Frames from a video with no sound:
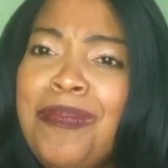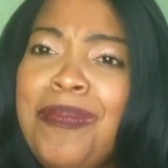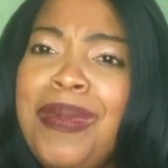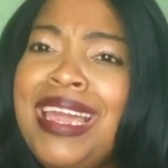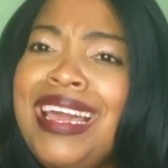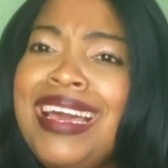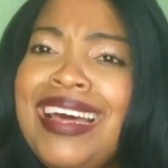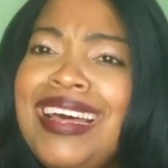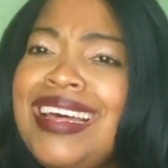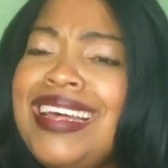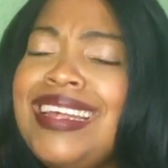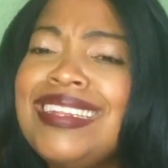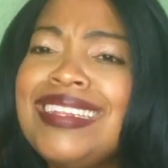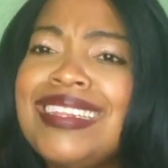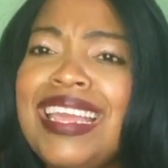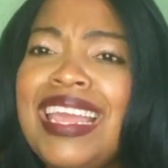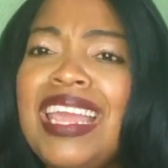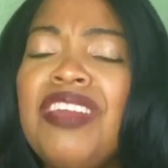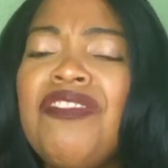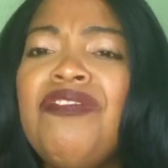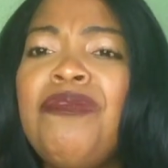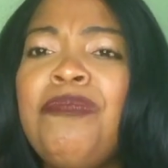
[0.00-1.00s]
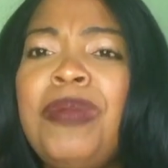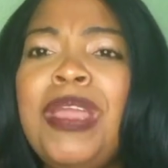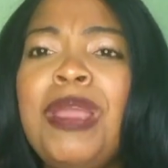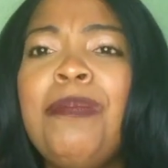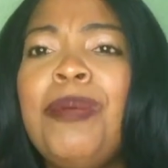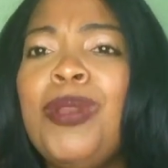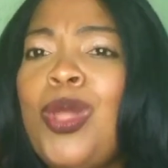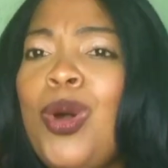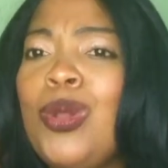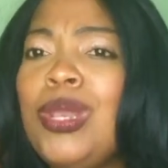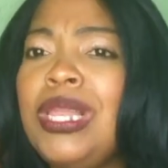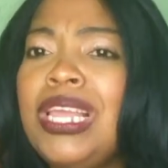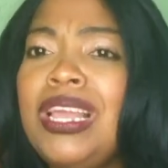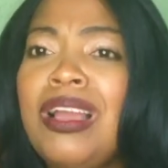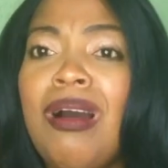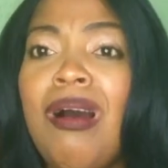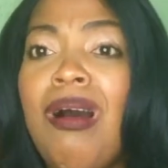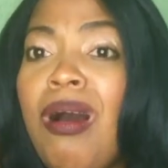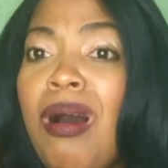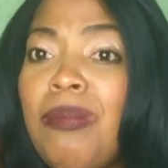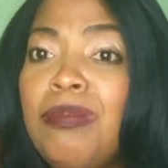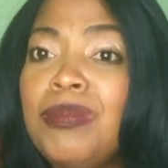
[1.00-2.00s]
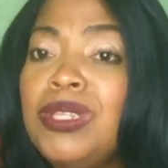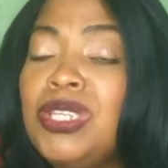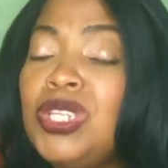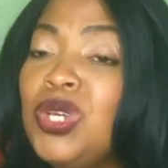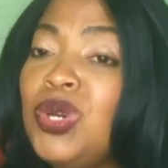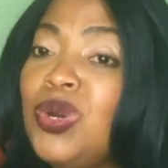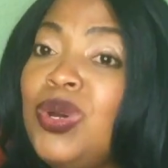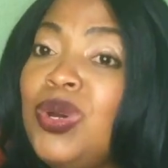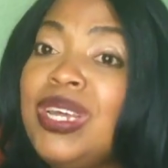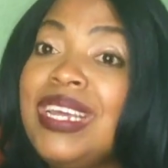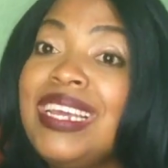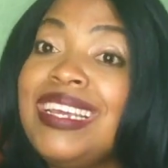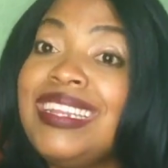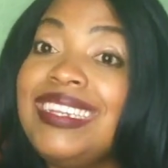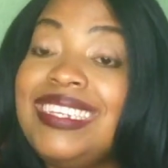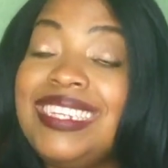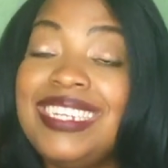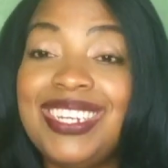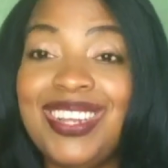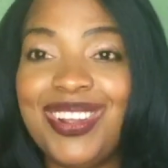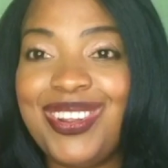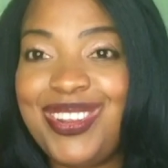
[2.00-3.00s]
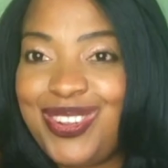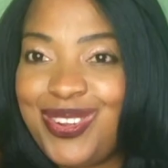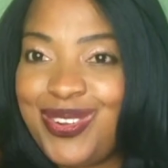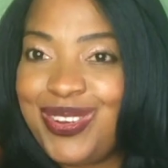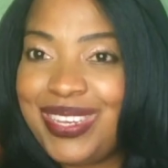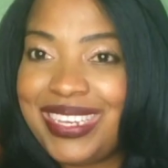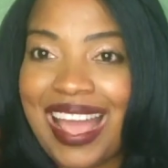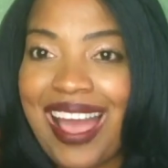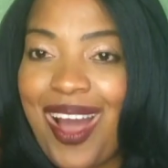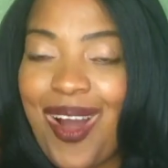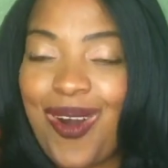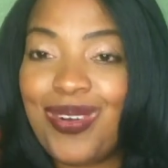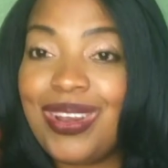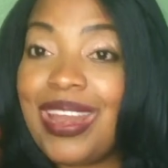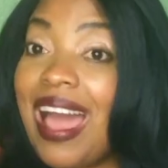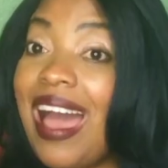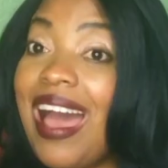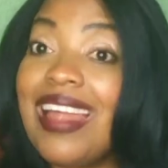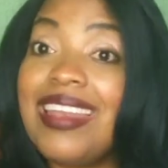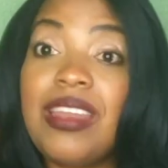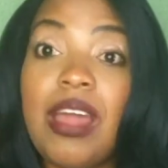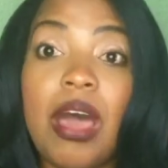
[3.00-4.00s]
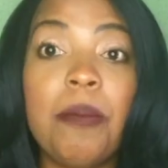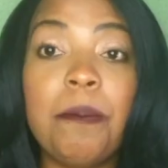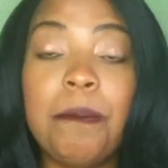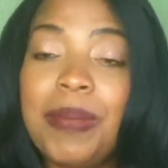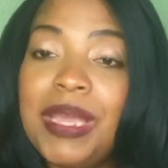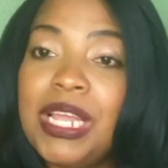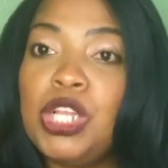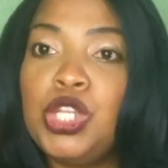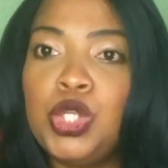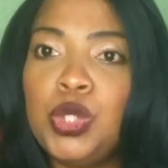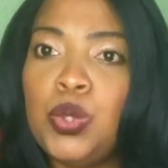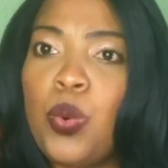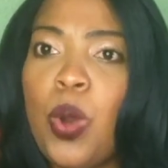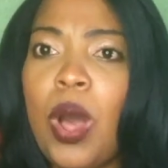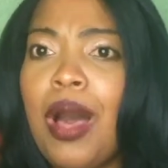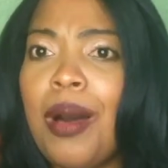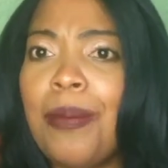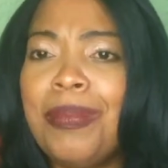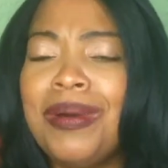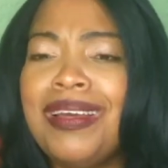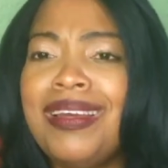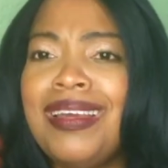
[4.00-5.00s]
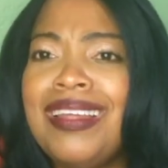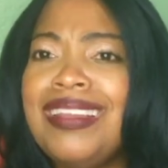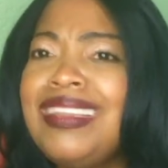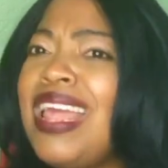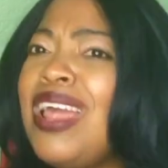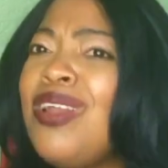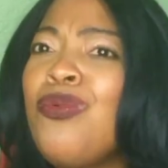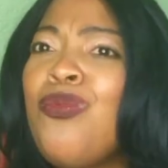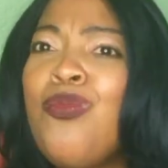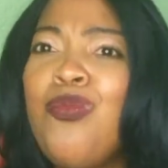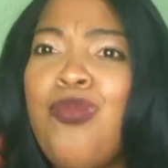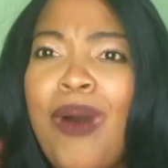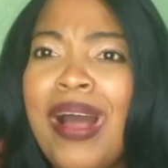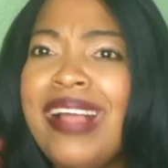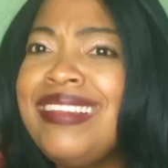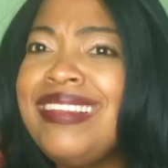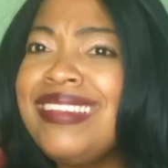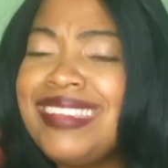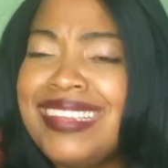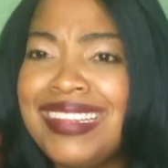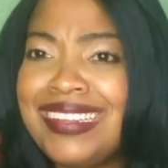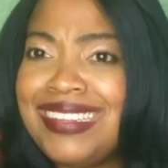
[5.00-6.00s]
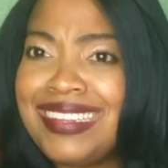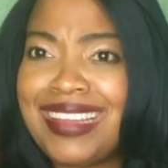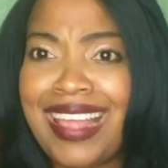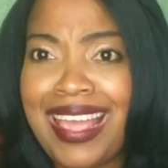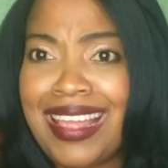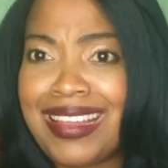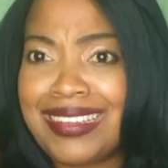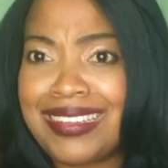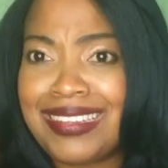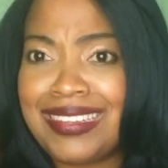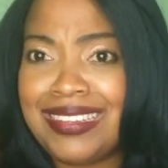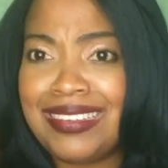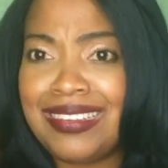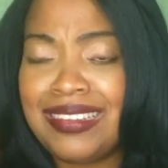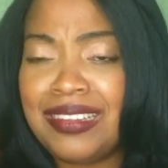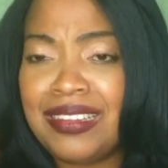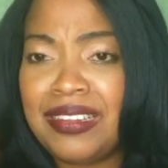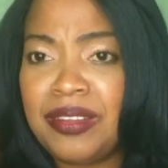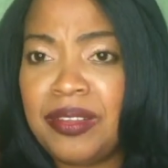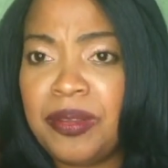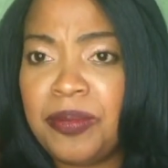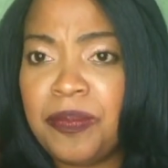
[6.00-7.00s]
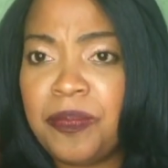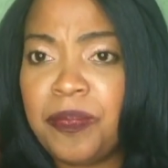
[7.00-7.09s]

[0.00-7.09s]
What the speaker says: Because if people only come to tear you down and not build you up, then what's the sense?